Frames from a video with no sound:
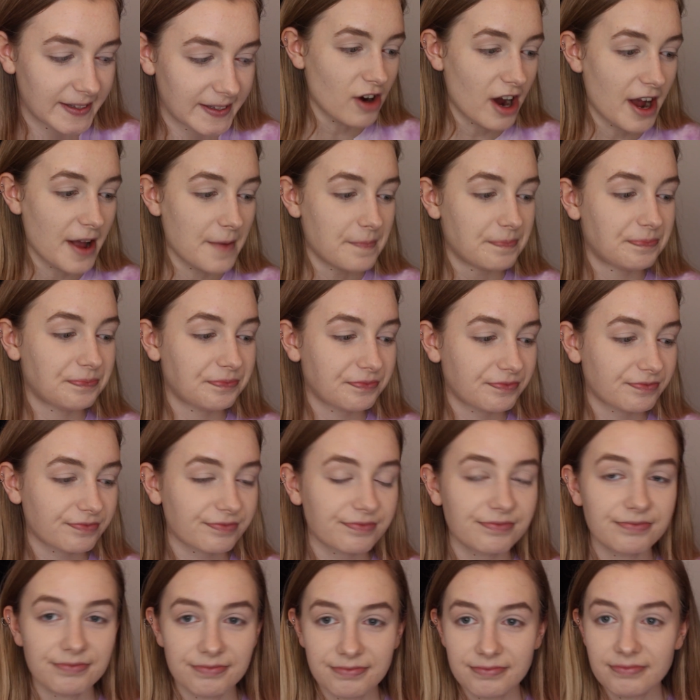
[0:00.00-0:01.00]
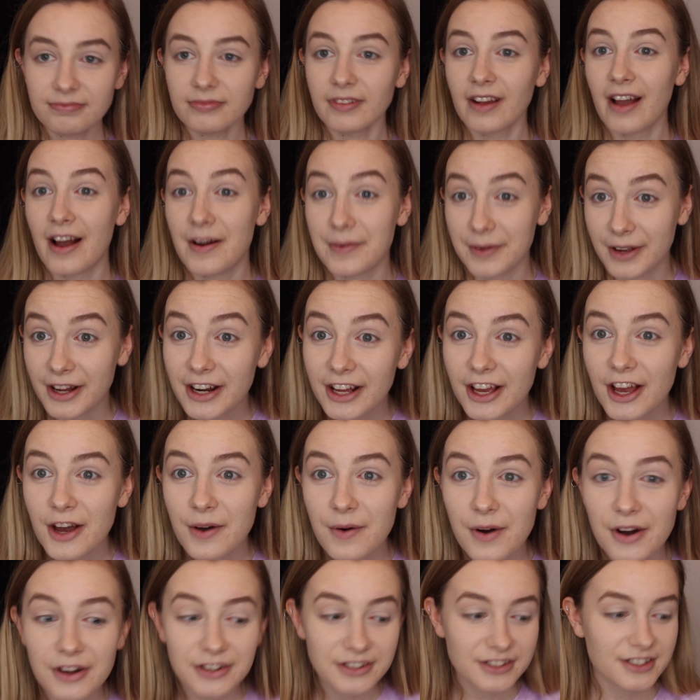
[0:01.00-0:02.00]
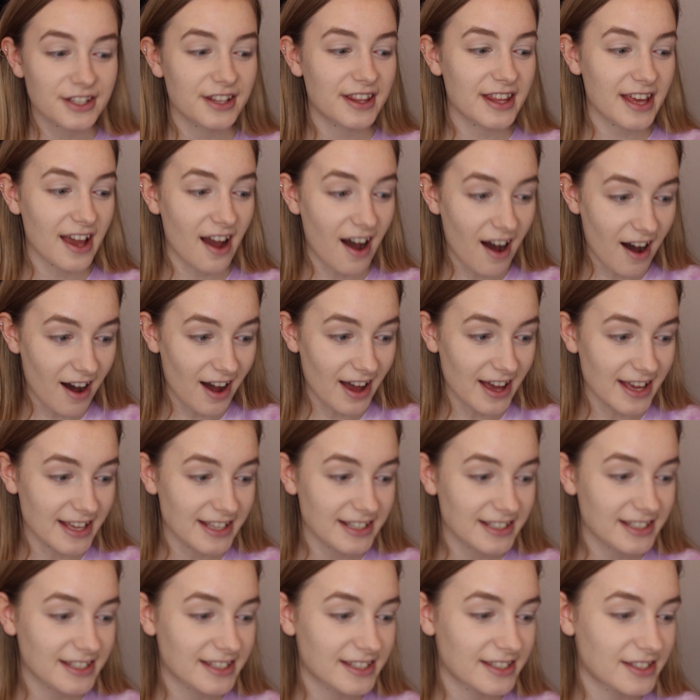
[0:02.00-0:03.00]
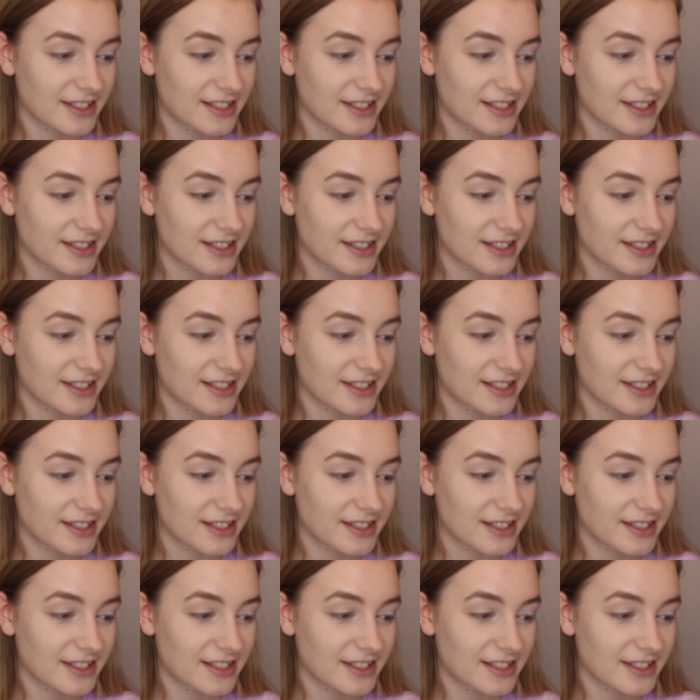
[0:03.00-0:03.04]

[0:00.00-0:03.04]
Right, I'm gonna go on to the eyes.